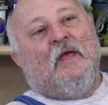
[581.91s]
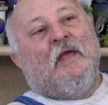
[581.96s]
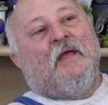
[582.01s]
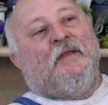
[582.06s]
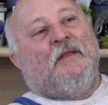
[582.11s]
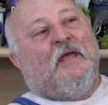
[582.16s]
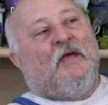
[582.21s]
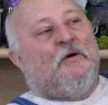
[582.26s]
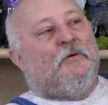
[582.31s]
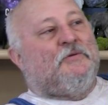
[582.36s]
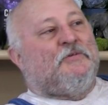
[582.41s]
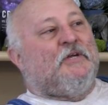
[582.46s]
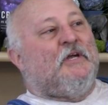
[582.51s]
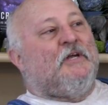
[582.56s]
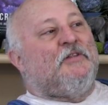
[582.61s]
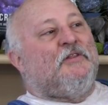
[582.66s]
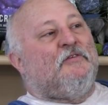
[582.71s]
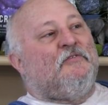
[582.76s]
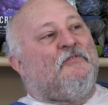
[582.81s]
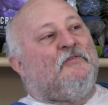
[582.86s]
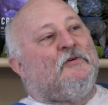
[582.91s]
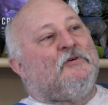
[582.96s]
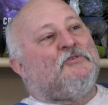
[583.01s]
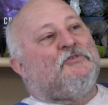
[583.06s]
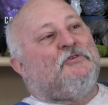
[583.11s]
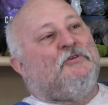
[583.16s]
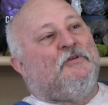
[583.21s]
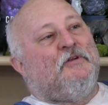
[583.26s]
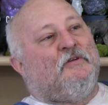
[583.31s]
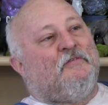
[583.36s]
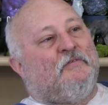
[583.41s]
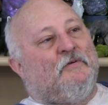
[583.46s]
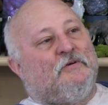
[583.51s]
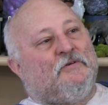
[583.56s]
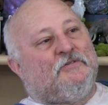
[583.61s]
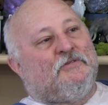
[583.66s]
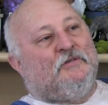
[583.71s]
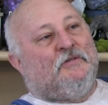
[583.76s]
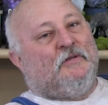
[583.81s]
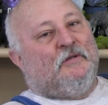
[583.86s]
And now it's got the first
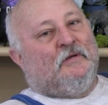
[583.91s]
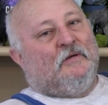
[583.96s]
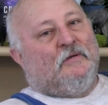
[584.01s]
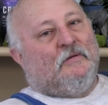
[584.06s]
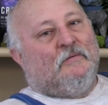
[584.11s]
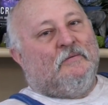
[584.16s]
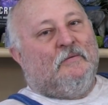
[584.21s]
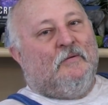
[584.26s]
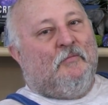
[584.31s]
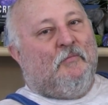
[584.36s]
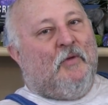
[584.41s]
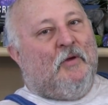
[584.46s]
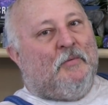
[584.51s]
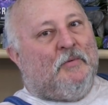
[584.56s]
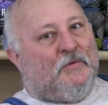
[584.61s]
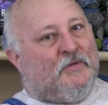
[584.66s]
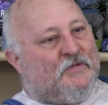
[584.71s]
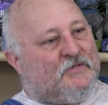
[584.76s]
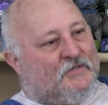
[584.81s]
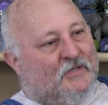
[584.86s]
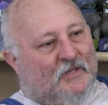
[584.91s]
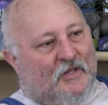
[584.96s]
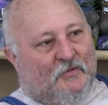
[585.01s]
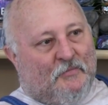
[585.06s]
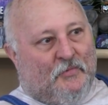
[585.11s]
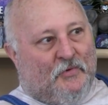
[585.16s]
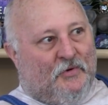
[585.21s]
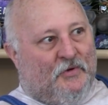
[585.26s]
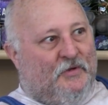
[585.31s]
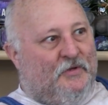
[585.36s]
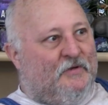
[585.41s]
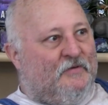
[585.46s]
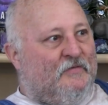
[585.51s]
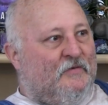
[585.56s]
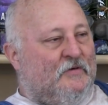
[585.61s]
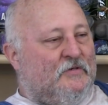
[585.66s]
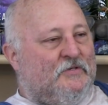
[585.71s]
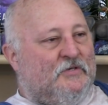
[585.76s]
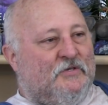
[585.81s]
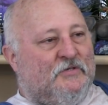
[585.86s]
universe in there. Remember, there's a lot more
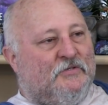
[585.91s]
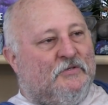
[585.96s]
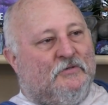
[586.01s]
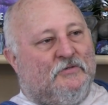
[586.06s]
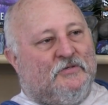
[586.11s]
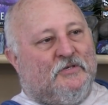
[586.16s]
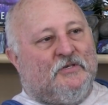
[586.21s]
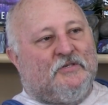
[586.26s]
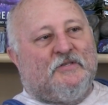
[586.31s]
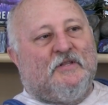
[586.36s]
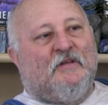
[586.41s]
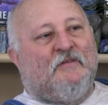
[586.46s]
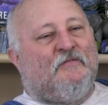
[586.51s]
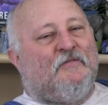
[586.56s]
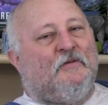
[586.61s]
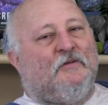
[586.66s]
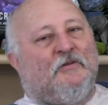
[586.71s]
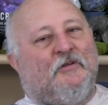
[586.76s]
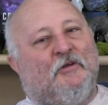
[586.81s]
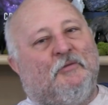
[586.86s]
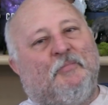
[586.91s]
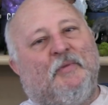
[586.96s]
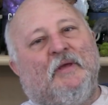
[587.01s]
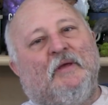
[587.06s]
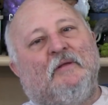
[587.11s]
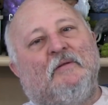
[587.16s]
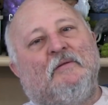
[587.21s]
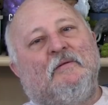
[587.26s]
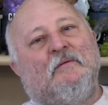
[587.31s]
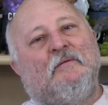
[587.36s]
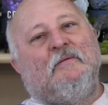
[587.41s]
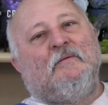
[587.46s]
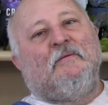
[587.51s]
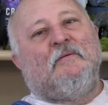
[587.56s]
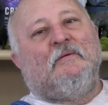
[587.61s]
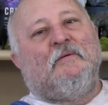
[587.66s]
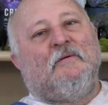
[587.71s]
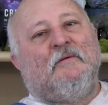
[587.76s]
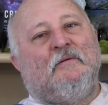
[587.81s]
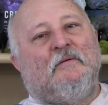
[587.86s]
universes. They're just not filled up yet.
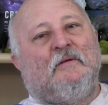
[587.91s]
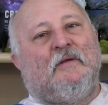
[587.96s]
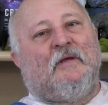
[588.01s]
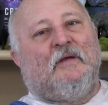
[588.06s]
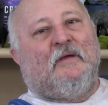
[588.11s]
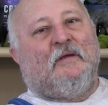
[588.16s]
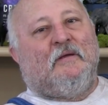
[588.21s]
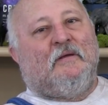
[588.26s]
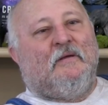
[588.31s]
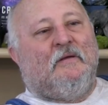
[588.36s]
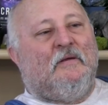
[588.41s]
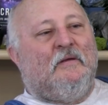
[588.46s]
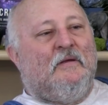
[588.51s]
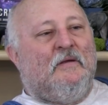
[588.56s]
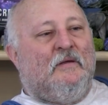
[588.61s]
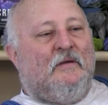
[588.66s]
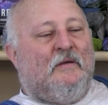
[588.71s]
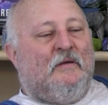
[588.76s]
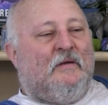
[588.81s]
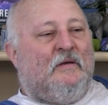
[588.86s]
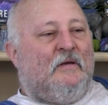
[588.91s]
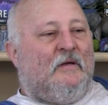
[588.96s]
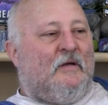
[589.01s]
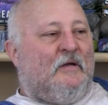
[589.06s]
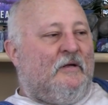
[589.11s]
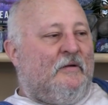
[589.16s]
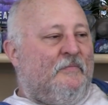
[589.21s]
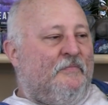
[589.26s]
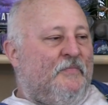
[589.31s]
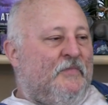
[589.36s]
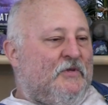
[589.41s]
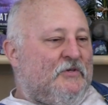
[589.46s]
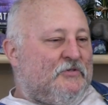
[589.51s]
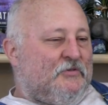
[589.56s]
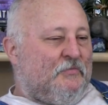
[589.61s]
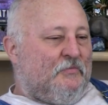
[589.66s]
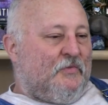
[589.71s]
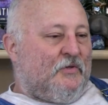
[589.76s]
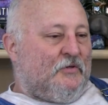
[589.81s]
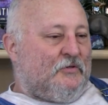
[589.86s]
Okay? Um, there's
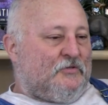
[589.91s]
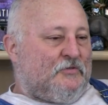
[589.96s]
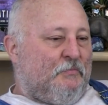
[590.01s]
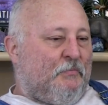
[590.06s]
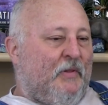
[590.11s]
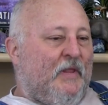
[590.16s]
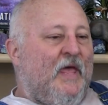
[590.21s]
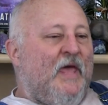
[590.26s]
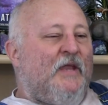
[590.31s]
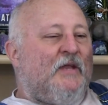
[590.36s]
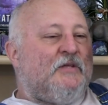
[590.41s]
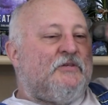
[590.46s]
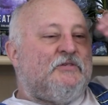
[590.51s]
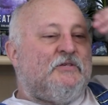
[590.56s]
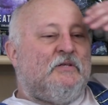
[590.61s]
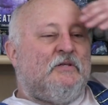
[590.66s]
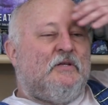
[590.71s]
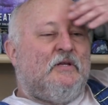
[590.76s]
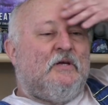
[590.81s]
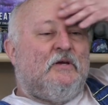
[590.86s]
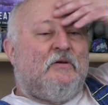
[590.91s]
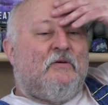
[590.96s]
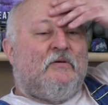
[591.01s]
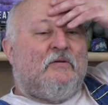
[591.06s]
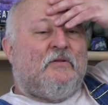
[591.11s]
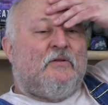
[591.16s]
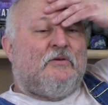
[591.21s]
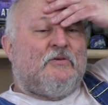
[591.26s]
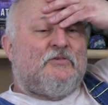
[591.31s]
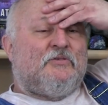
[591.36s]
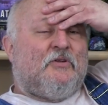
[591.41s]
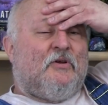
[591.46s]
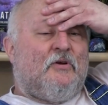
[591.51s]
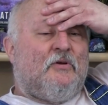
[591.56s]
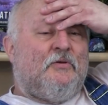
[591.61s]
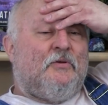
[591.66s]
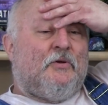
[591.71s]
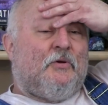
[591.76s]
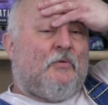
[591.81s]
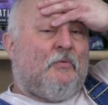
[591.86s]
some there's planets in there. They're
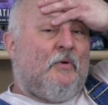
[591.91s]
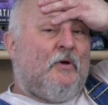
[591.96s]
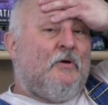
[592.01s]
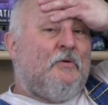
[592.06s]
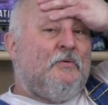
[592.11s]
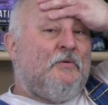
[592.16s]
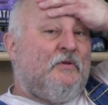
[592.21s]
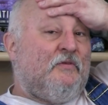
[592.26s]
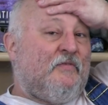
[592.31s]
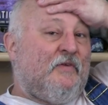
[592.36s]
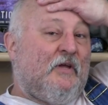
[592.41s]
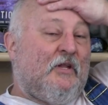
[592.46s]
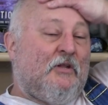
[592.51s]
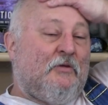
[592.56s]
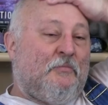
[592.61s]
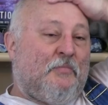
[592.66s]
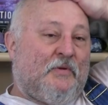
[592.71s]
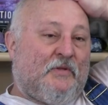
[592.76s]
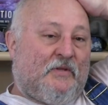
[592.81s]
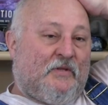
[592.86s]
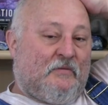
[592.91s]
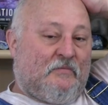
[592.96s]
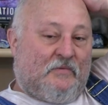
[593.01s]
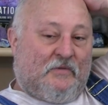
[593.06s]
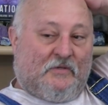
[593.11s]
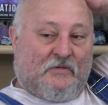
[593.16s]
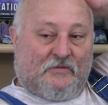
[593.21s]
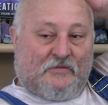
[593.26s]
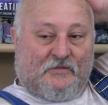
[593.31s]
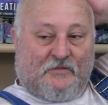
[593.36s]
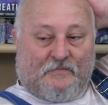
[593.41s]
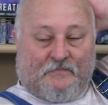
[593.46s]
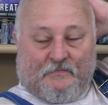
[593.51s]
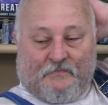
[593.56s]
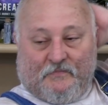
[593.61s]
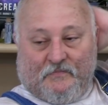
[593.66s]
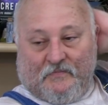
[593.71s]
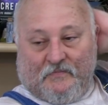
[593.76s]
starting to grow and develop, but there's